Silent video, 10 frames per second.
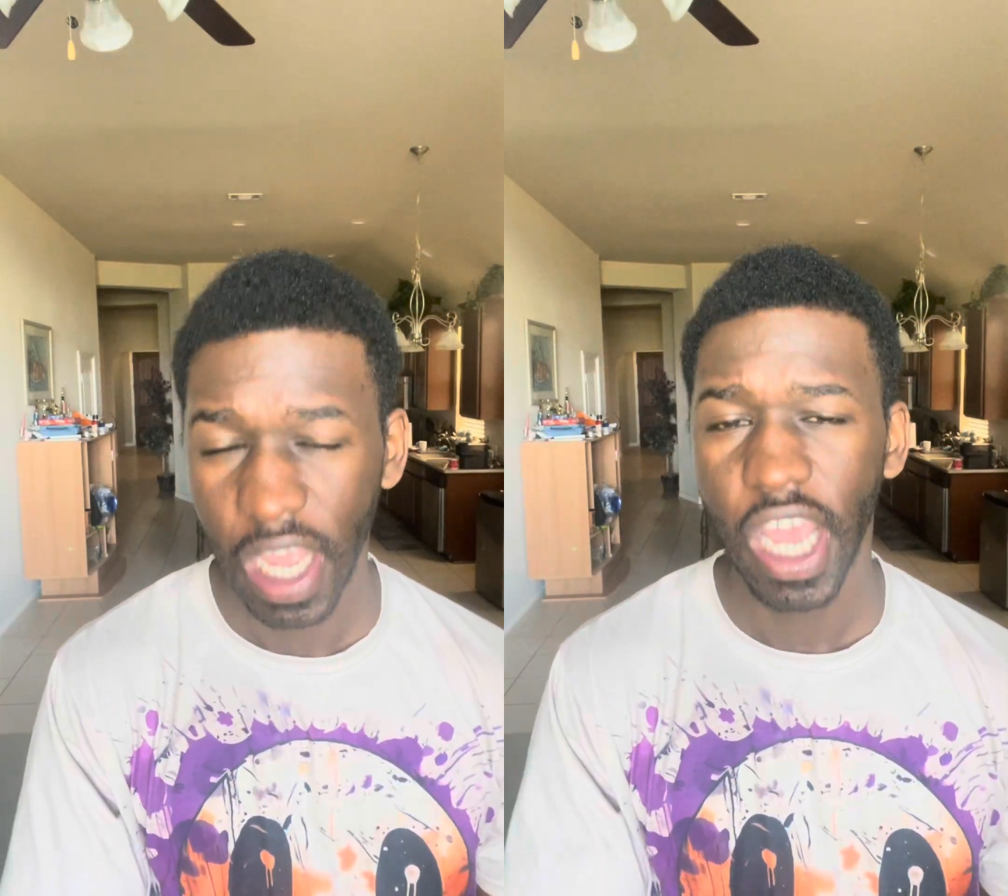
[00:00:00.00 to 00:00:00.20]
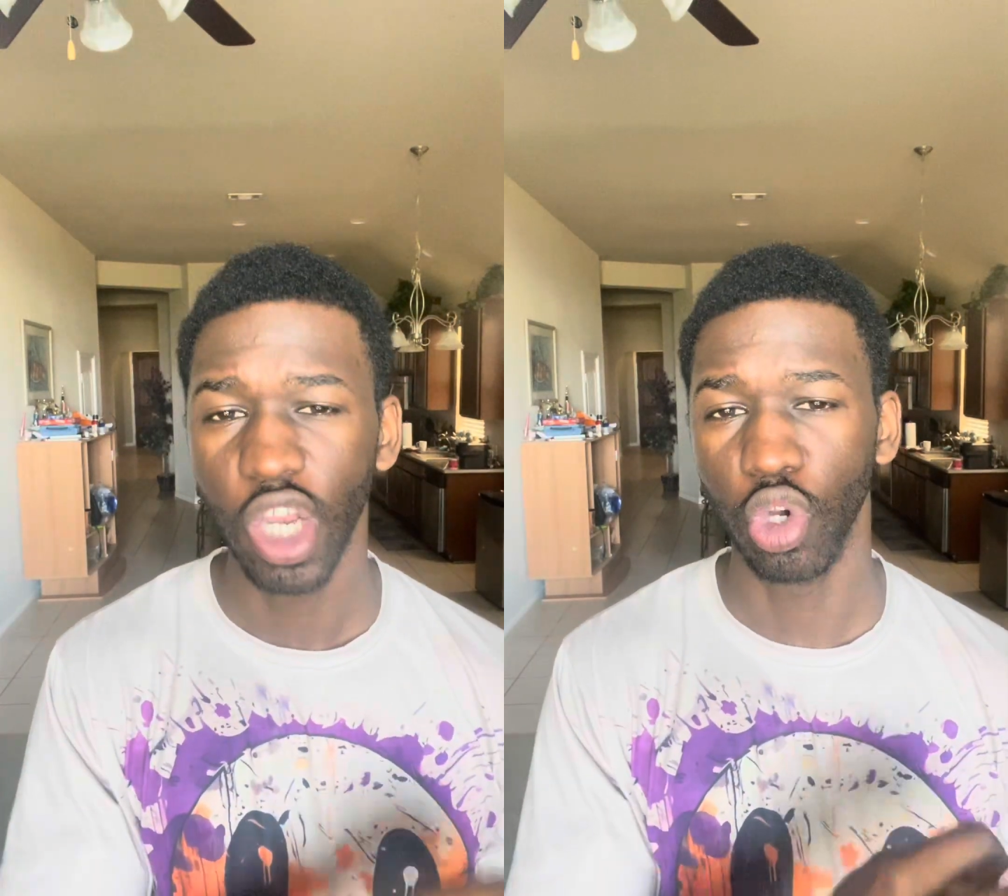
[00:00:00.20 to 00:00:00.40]

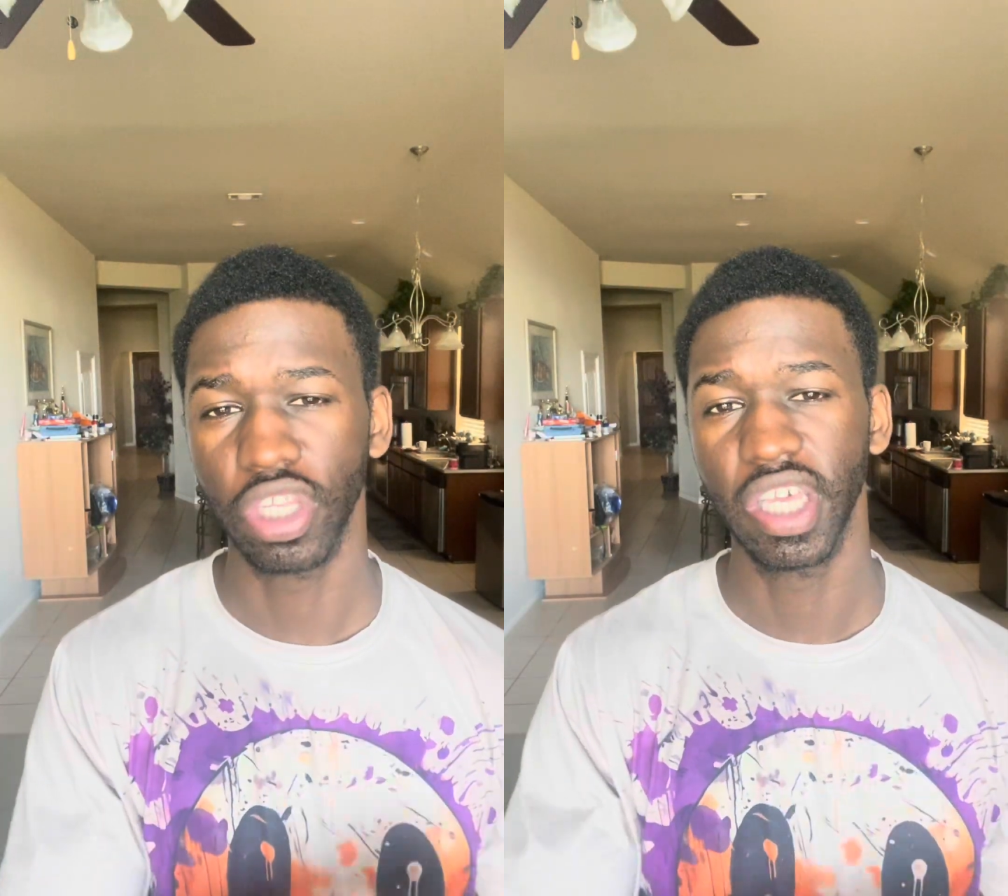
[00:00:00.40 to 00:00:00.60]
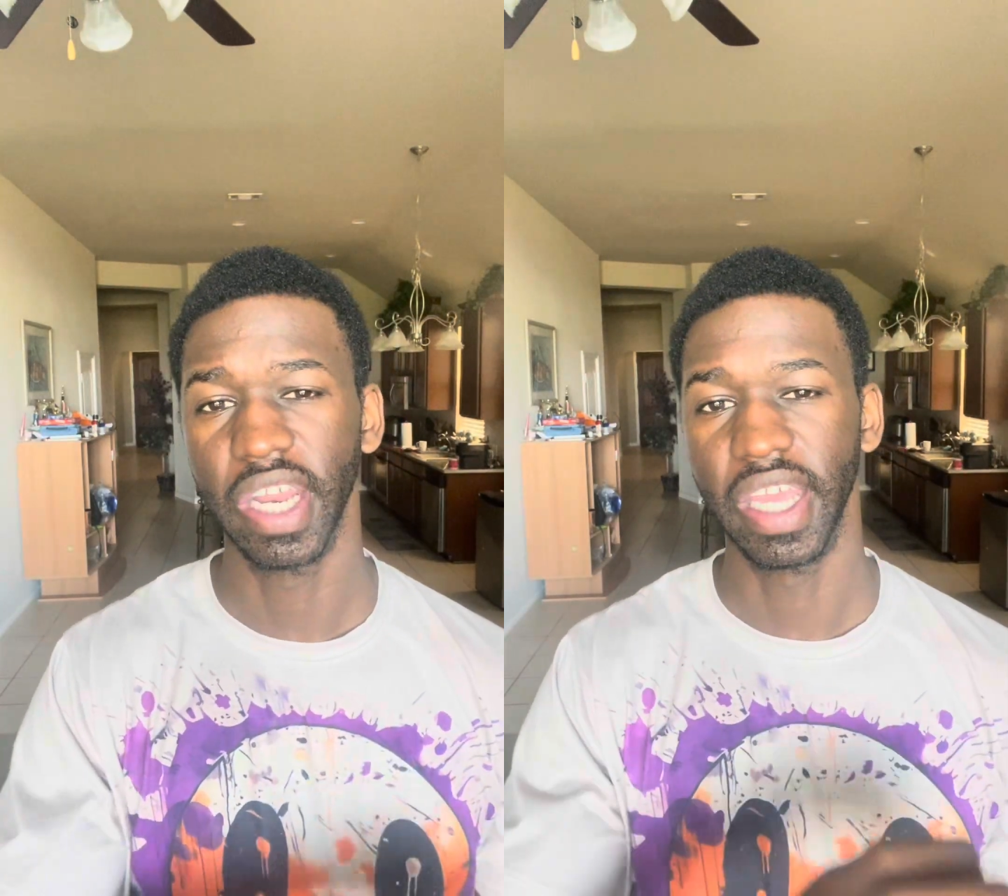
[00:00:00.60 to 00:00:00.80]
in order to
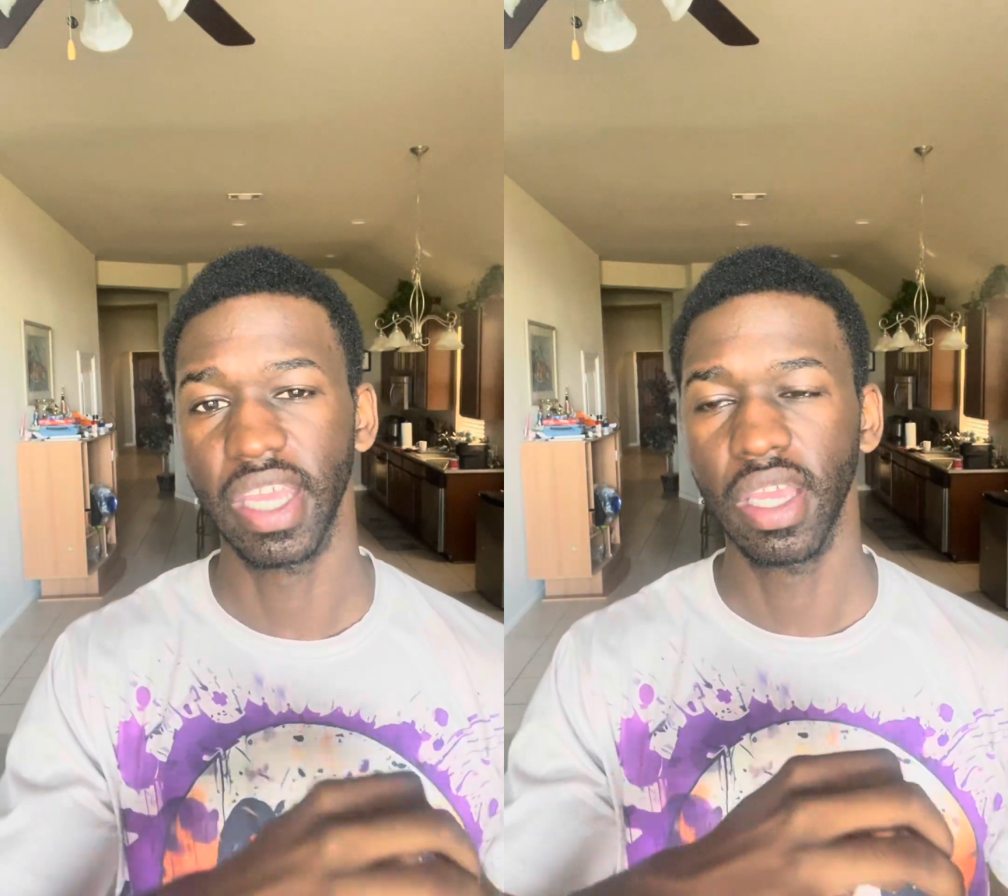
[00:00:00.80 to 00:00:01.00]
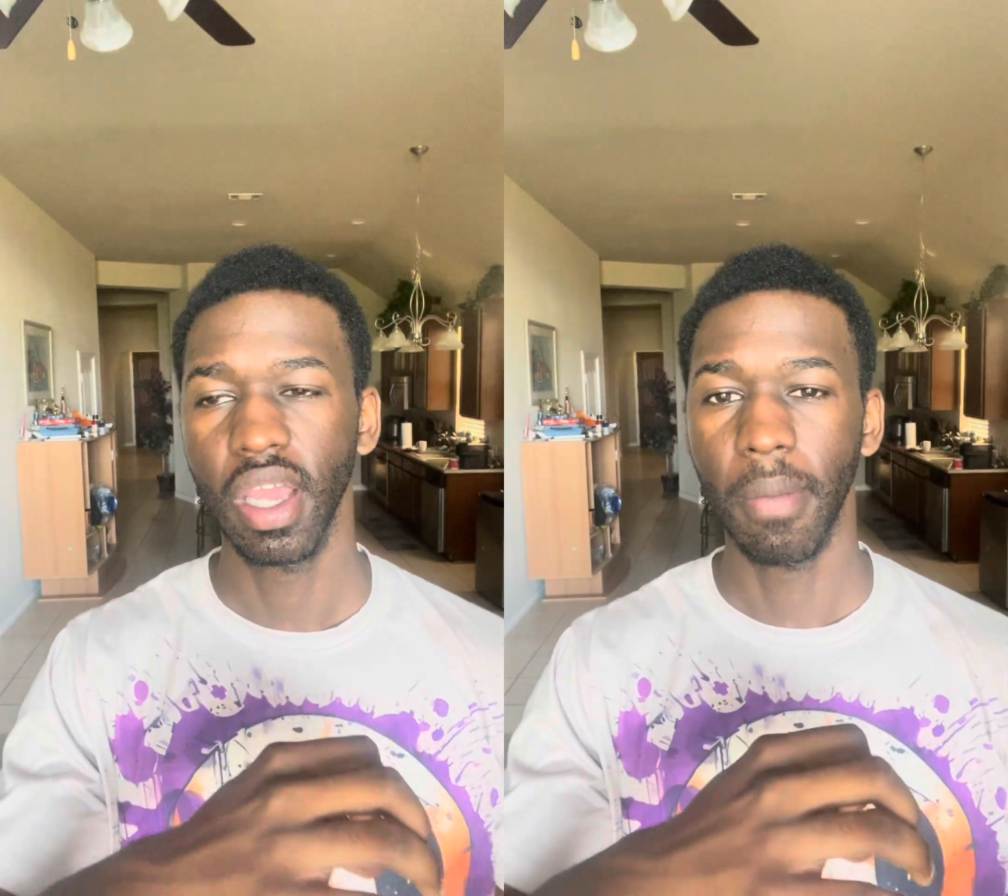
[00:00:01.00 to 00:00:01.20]
get a
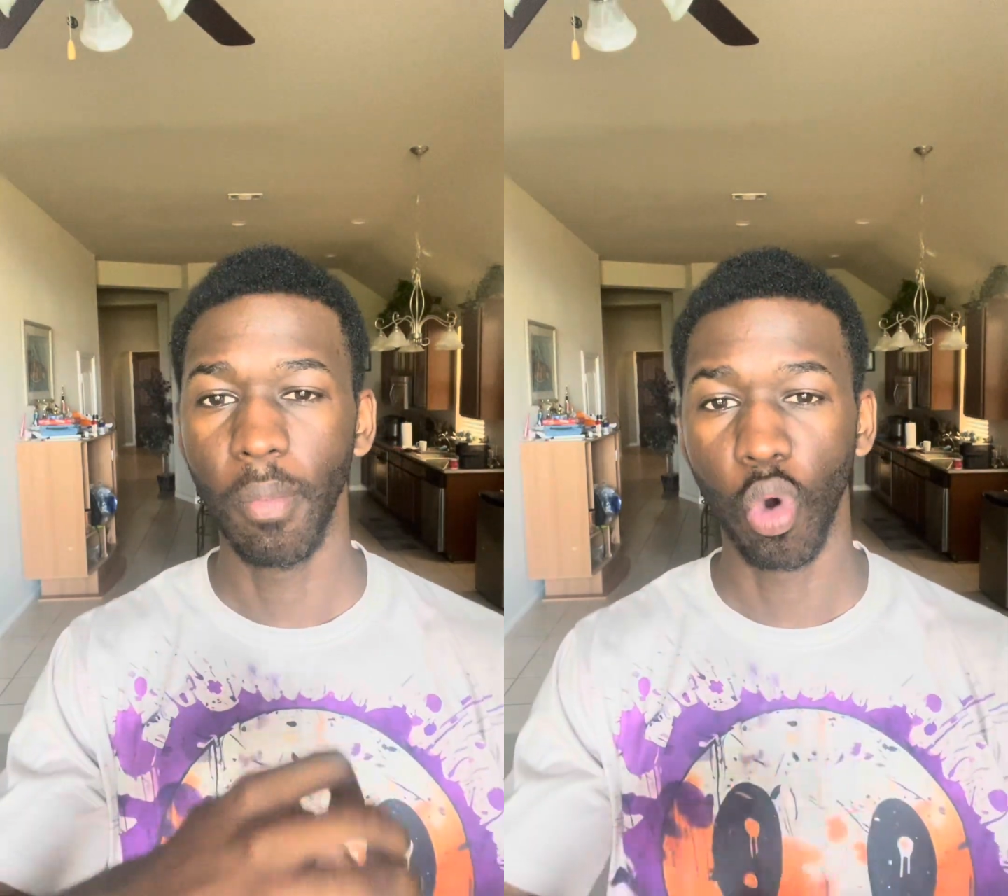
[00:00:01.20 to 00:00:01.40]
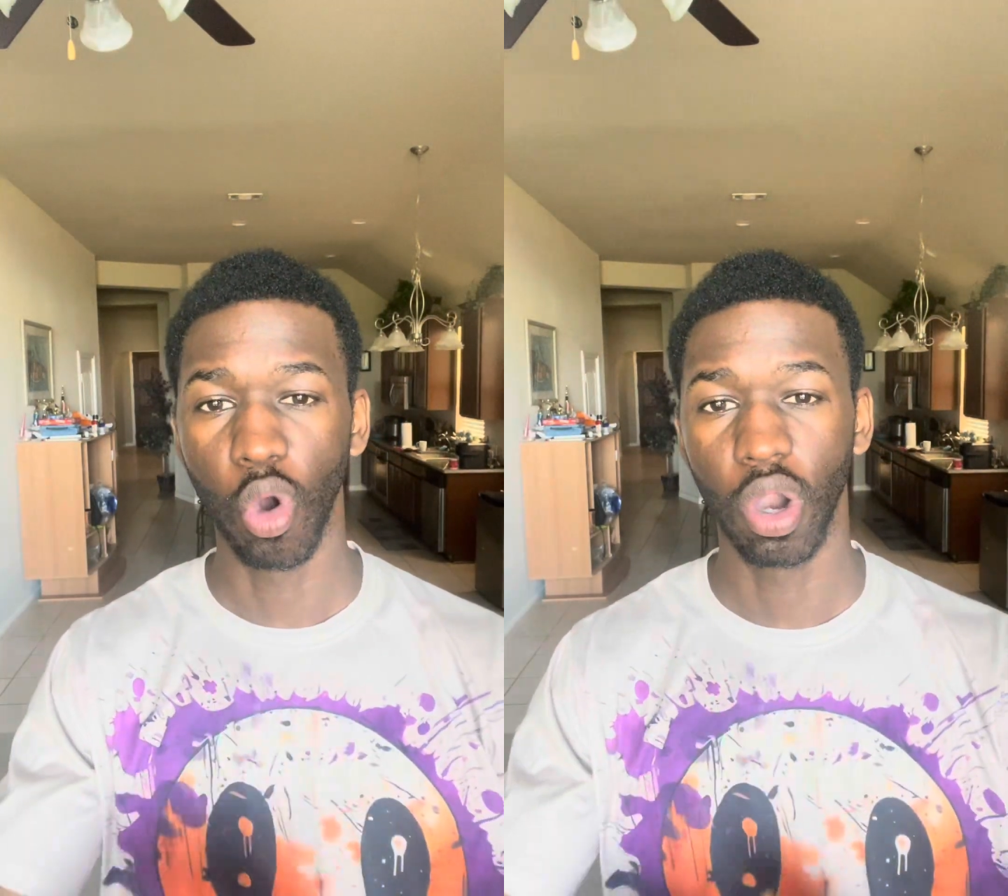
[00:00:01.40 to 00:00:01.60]

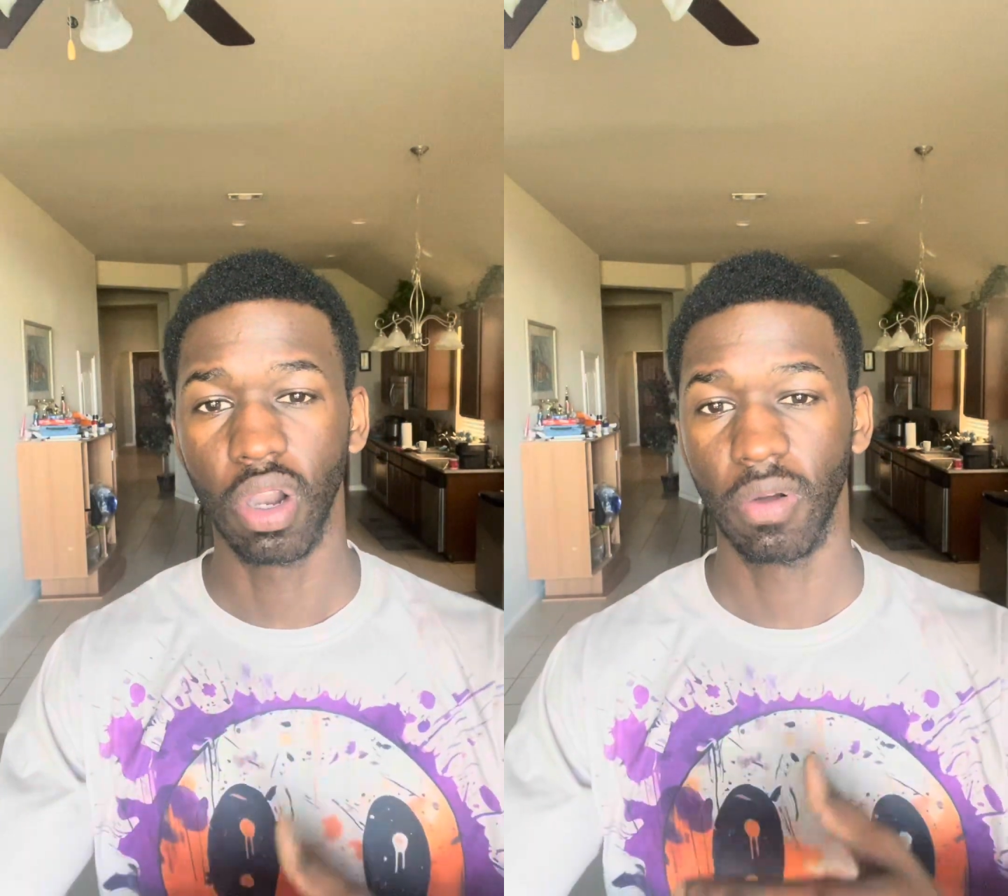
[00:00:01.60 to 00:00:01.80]
more